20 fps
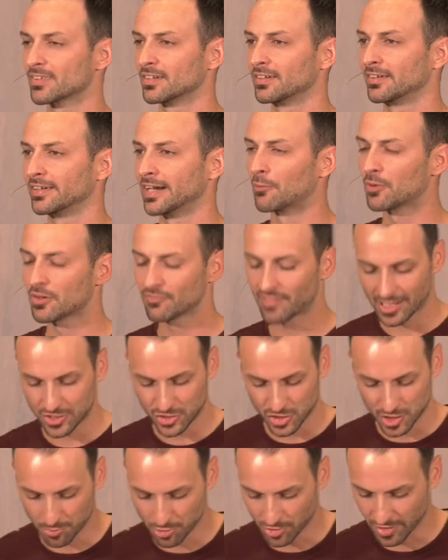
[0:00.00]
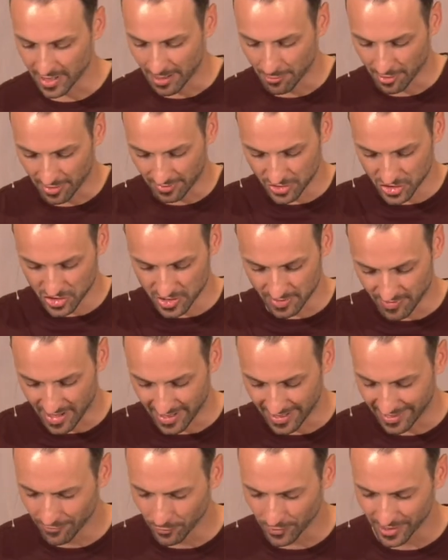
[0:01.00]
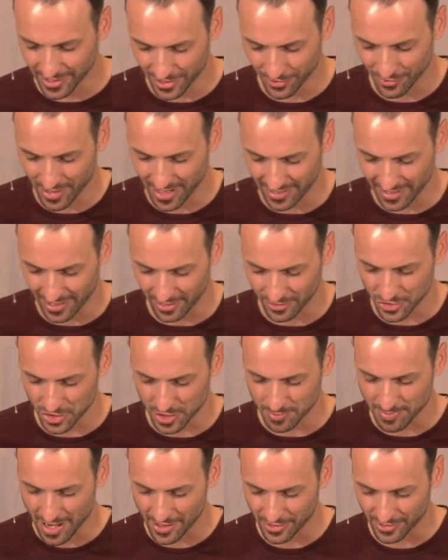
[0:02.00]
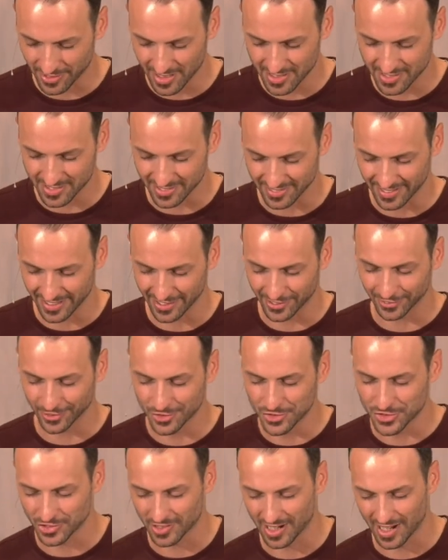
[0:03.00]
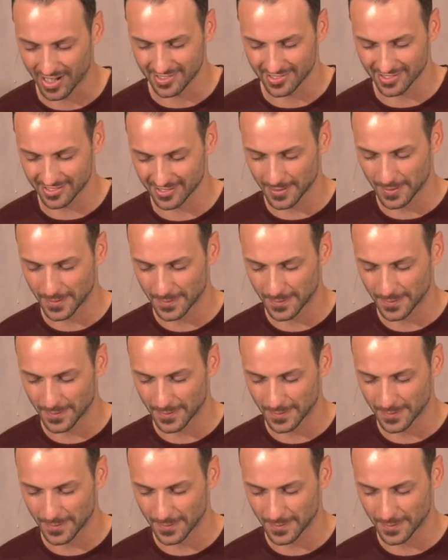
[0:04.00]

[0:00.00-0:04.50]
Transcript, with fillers: And I want to invite you to pray. I want to just invite everyone here right now just to bow your heads and close your eyes.